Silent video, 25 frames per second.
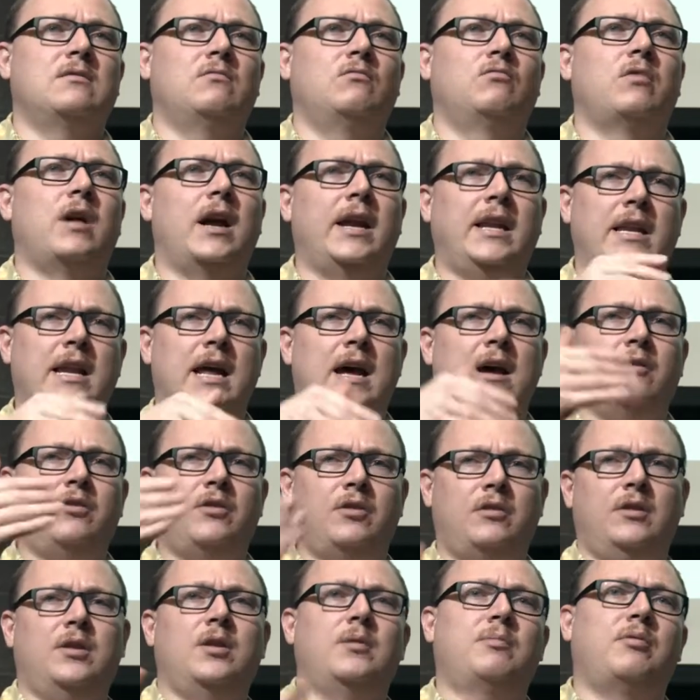right now
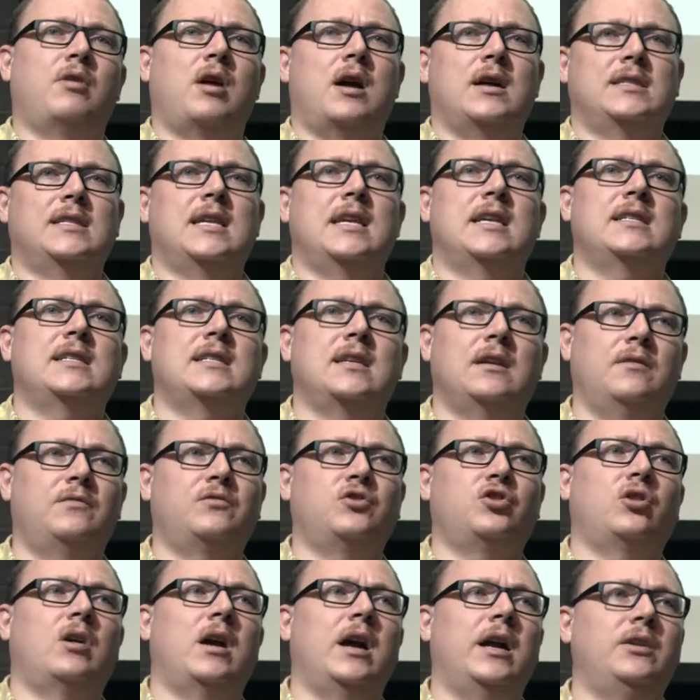they're in the process of
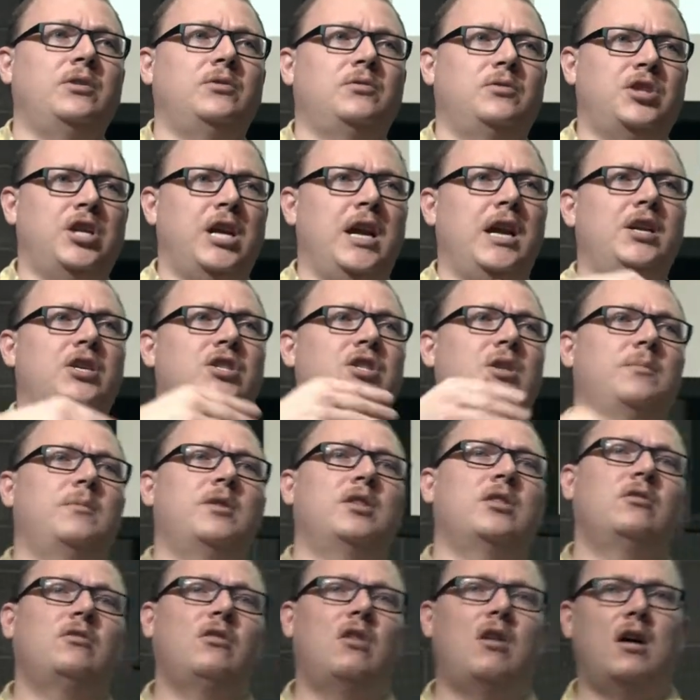trying to change some of
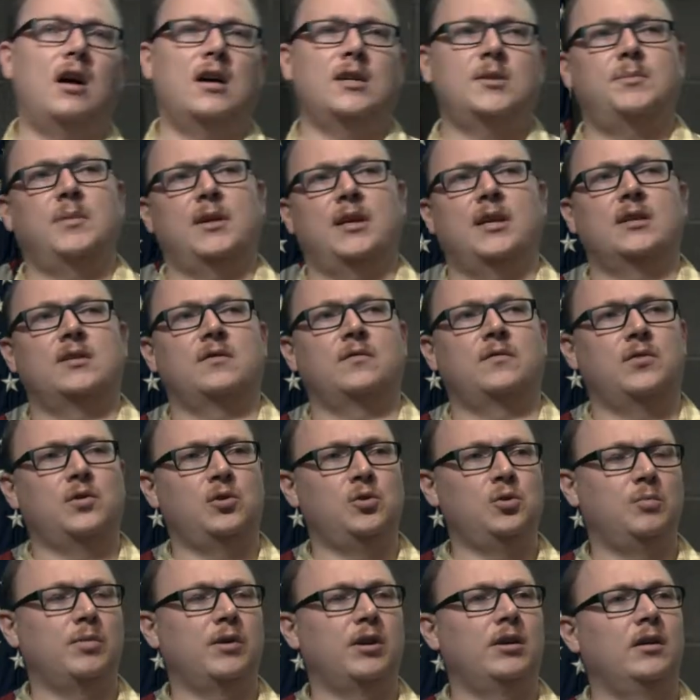the laws because of
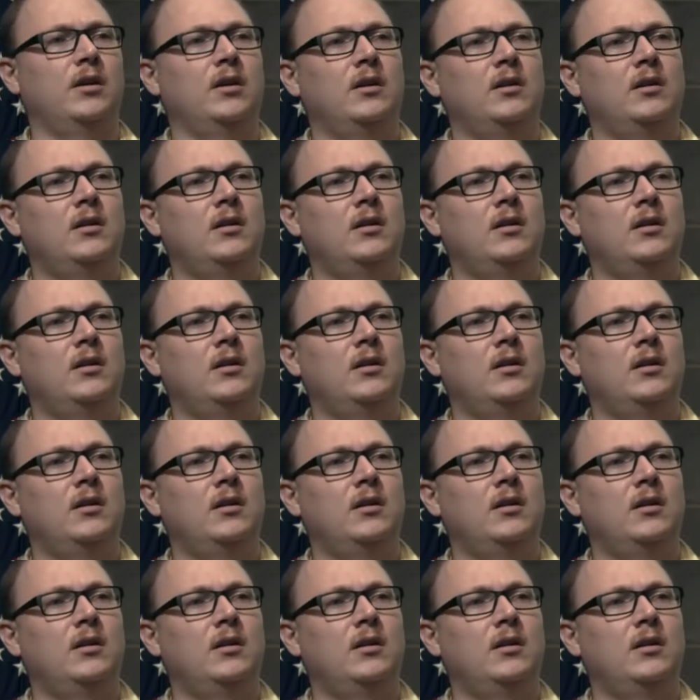Uber.